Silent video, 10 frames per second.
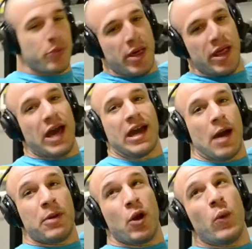really like
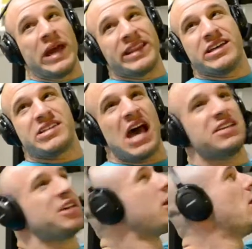I'm gonna wing this
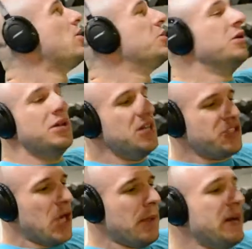as I go.
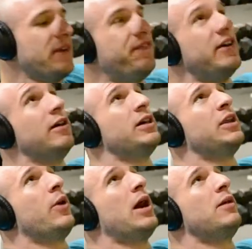It's all about a feel
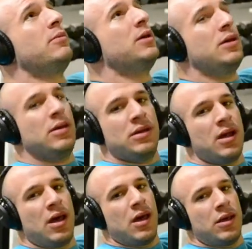anyway.
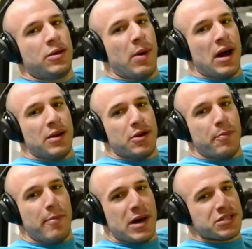But your
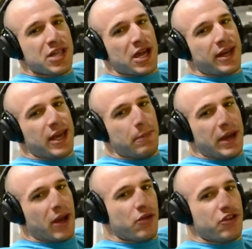muscles aren't gonna get
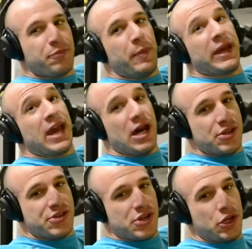bigger just
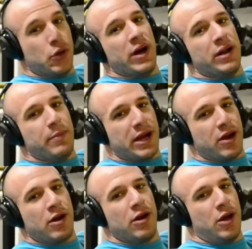because you want it
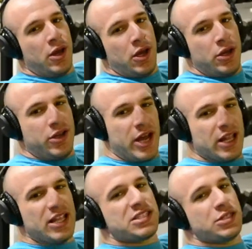bigger. You gotta
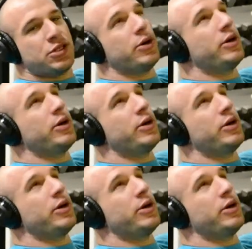listen to